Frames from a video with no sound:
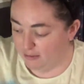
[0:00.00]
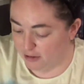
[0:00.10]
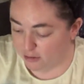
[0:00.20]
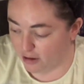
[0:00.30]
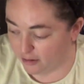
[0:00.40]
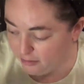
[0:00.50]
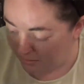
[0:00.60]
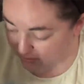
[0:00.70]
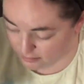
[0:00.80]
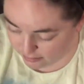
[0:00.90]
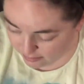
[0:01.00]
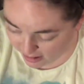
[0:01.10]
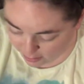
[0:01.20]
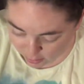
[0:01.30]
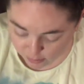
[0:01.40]
I'm going to wear them
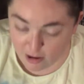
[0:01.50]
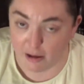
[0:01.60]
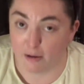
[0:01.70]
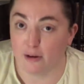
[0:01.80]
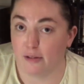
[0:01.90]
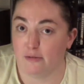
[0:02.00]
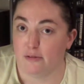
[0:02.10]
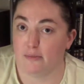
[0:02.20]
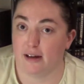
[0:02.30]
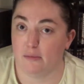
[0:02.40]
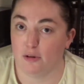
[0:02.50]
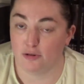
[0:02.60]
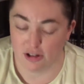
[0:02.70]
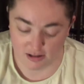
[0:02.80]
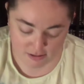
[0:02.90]
at home. Probably wear them with my
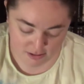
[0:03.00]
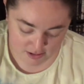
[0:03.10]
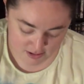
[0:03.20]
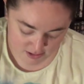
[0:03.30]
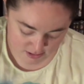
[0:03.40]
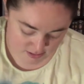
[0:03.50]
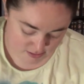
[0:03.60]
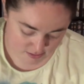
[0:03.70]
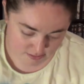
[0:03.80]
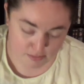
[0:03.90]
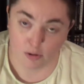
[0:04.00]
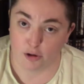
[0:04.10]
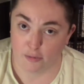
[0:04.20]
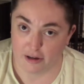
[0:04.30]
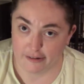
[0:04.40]
emoji
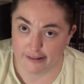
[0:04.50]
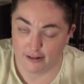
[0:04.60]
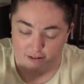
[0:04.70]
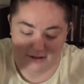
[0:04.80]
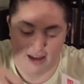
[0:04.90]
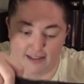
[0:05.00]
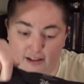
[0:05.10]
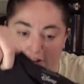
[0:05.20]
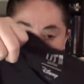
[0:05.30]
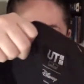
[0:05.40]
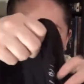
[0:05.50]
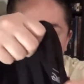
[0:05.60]
polar bears. And then Cookie